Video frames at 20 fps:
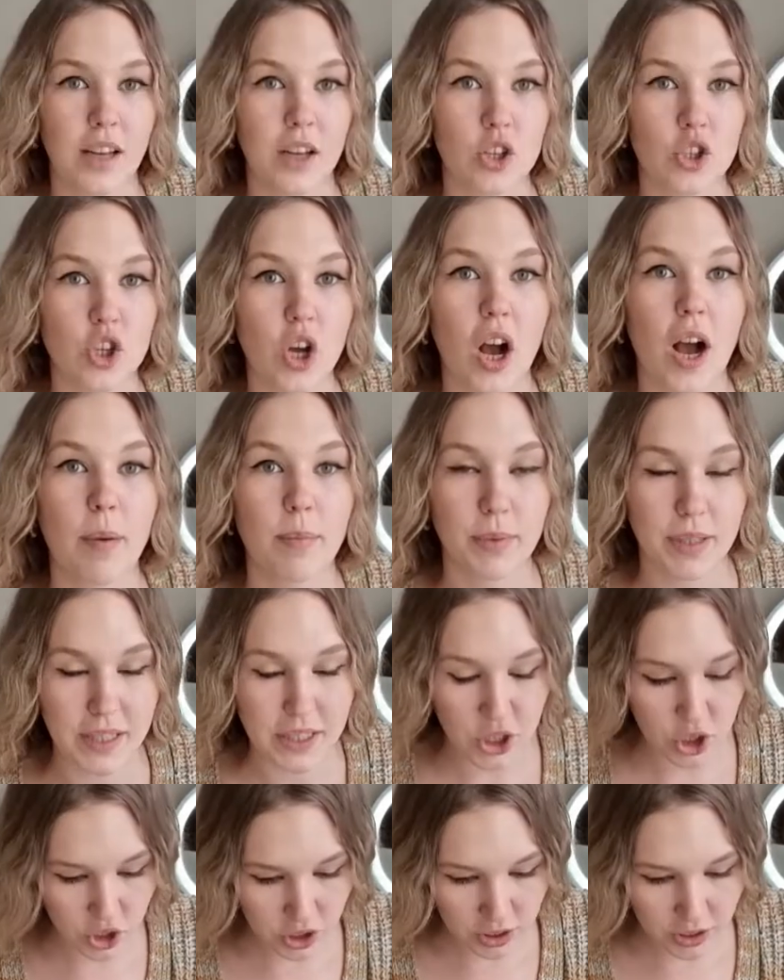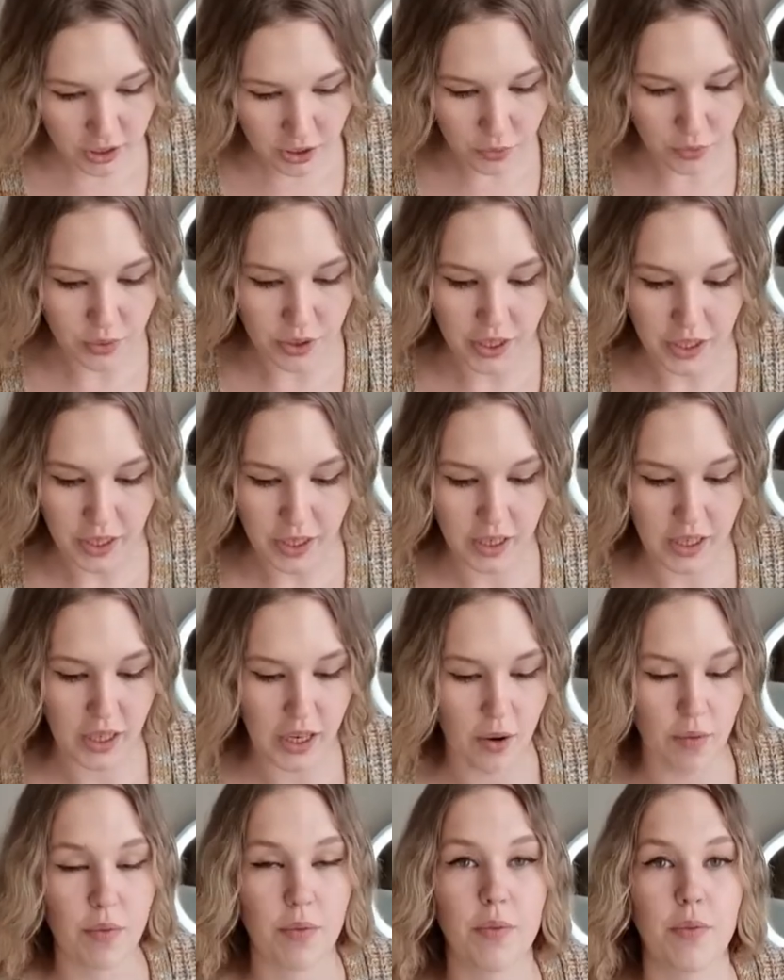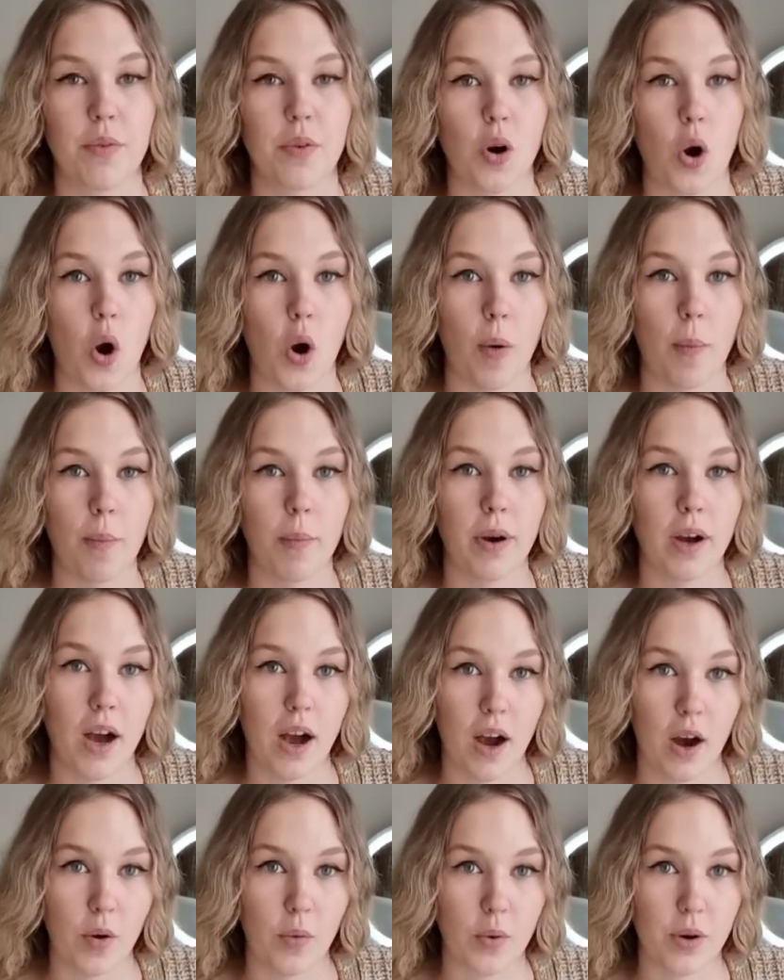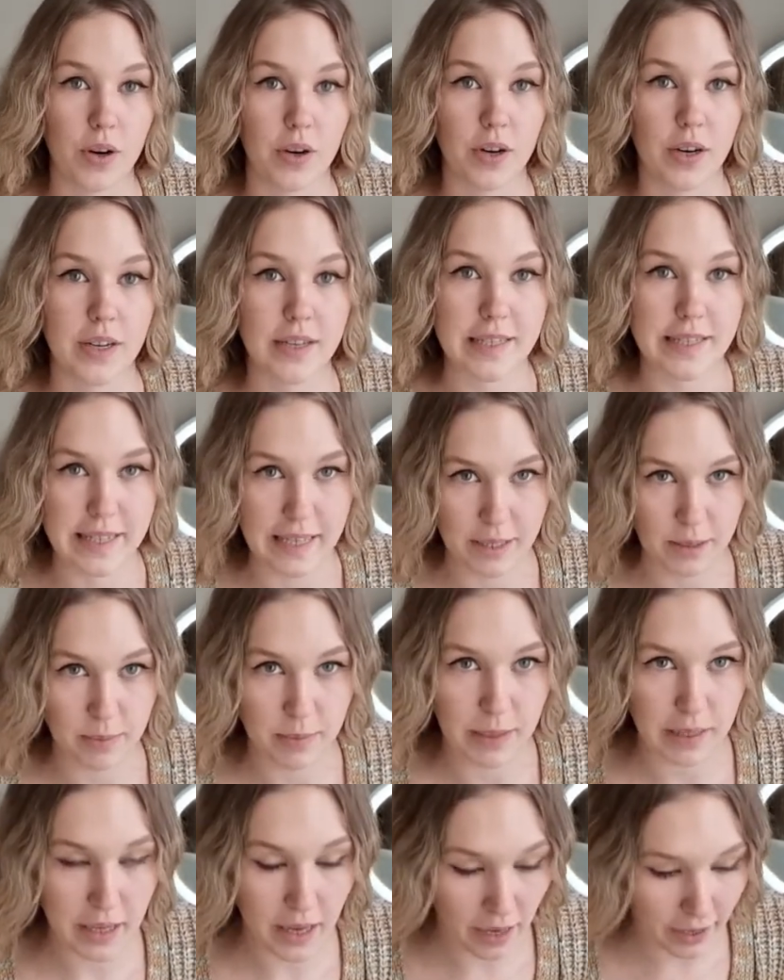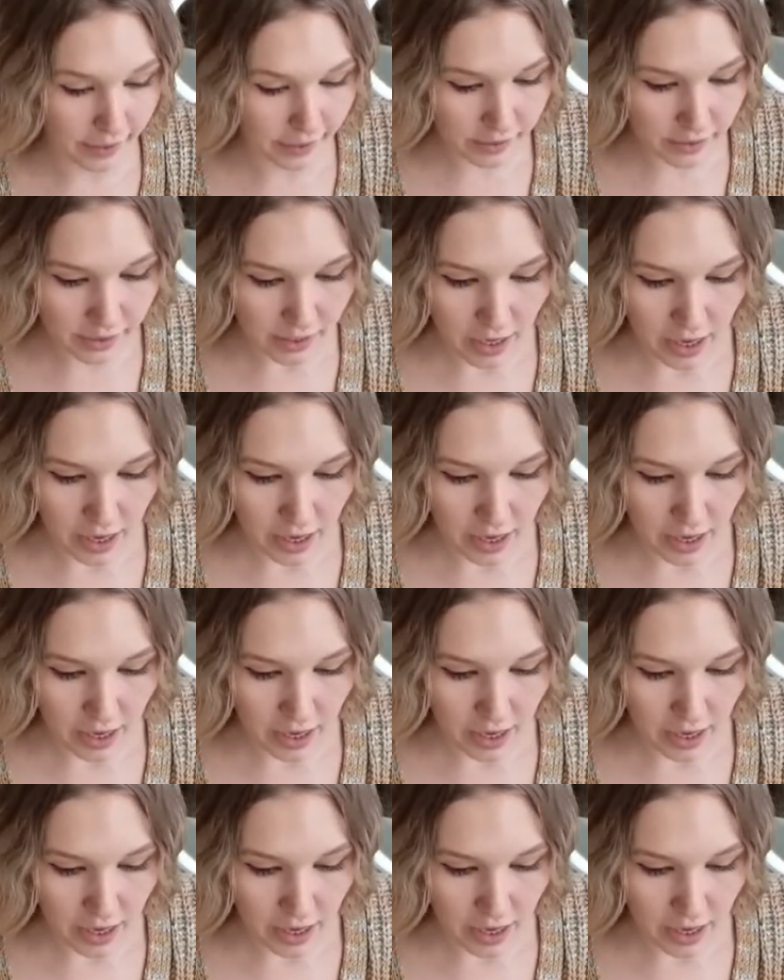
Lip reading: So I'm literally reading from our assessment guide,